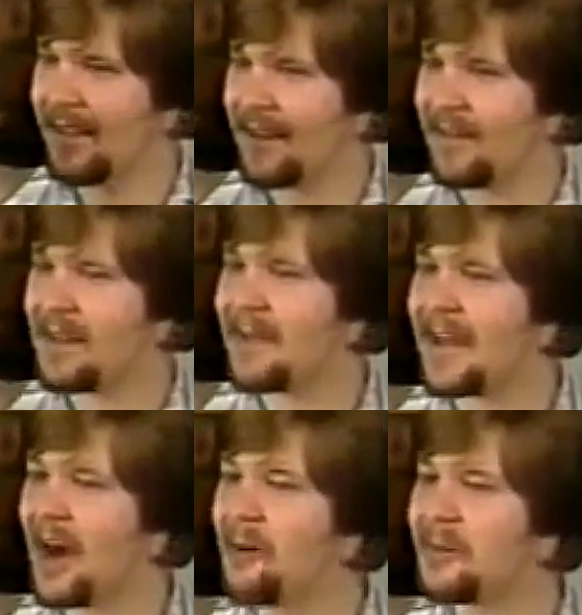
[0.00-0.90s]
And if any
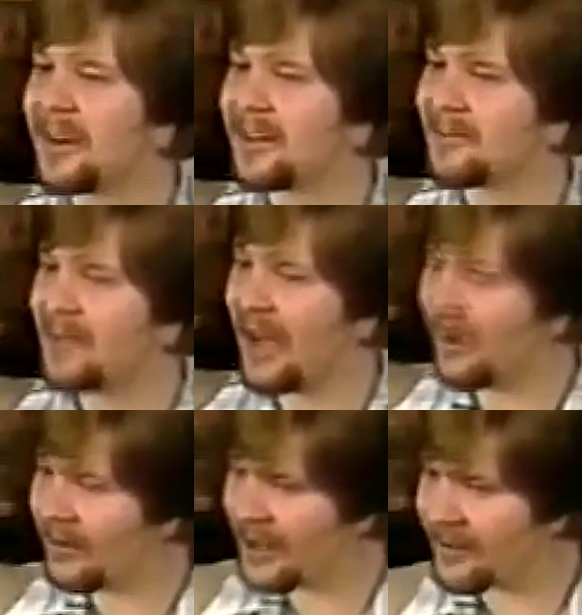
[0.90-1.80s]
man open unto me,
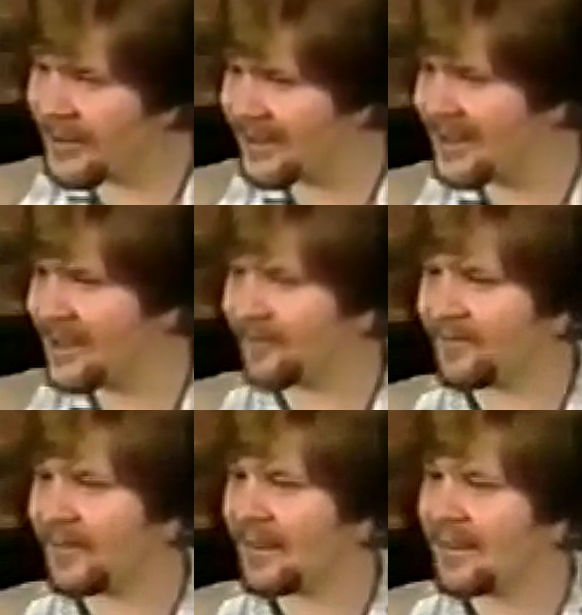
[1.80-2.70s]
I will come into him
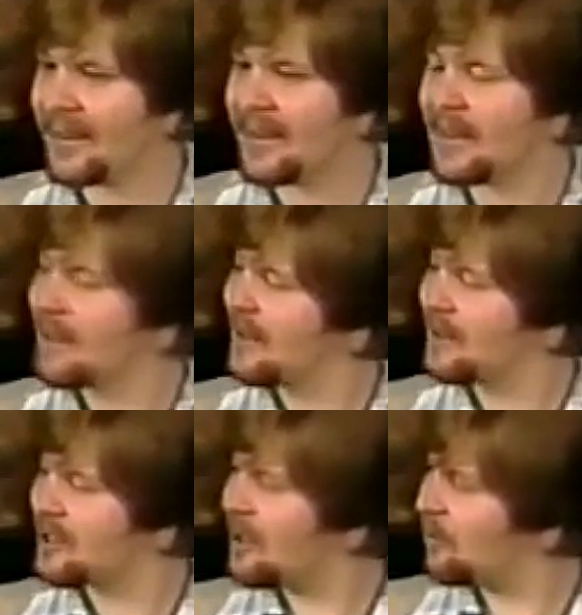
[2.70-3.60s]

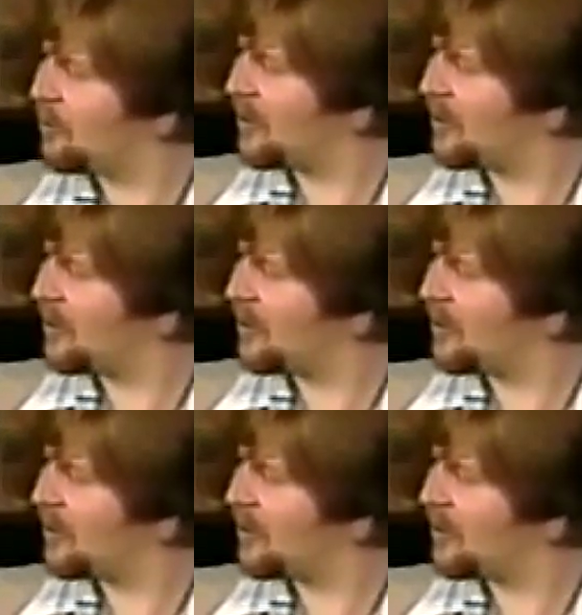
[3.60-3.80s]
and sup